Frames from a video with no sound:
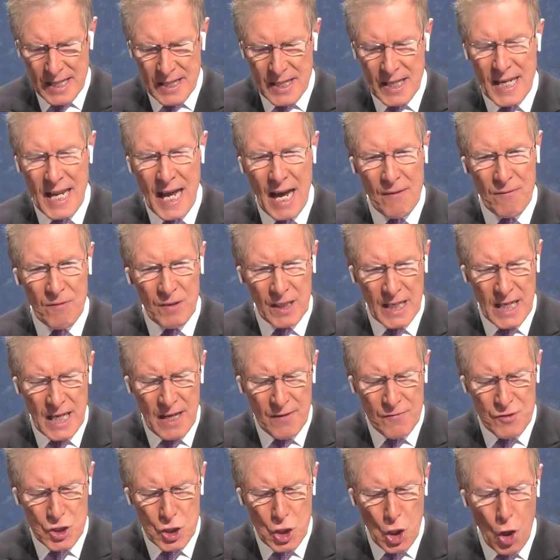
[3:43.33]
that have
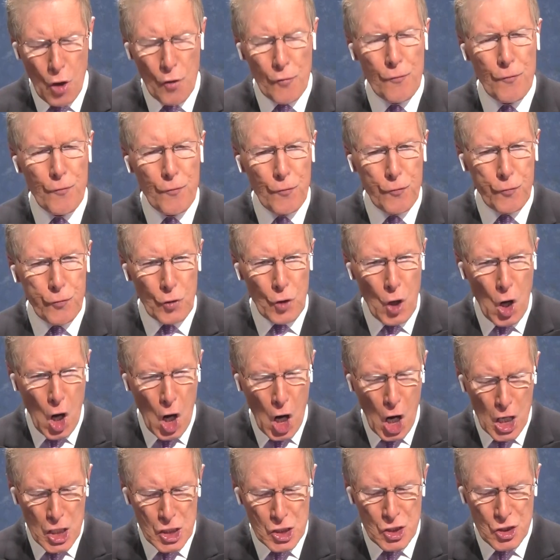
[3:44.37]
leaves called
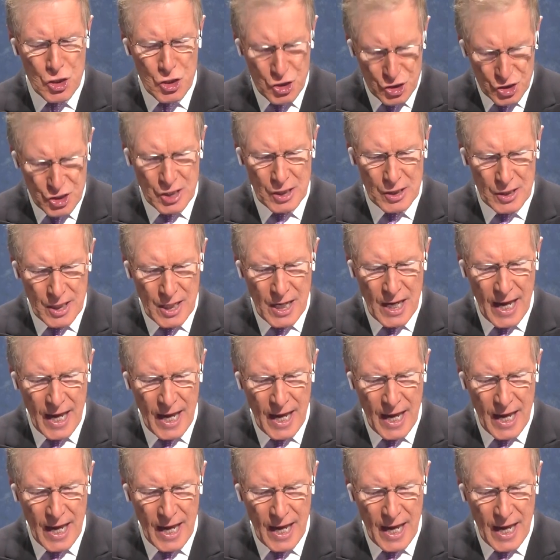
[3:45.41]
fronds,